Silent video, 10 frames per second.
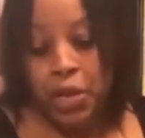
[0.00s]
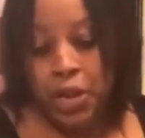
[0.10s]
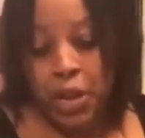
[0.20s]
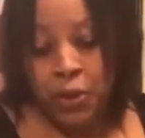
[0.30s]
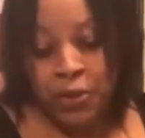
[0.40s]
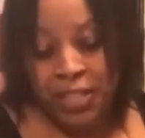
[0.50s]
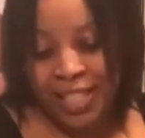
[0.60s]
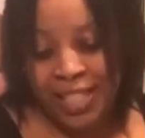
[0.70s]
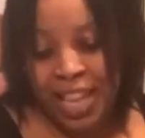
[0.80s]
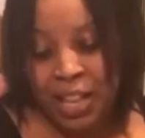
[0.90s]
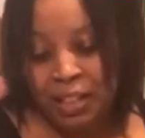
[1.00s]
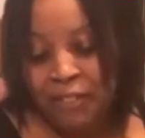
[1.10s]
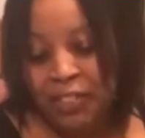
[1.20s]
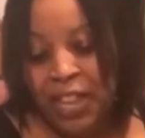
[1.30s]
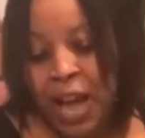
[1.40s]
No, this is not the
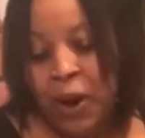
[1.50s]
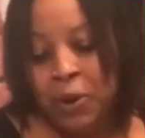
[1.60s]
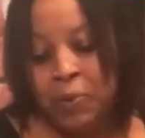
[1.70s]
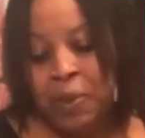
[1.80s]
flour.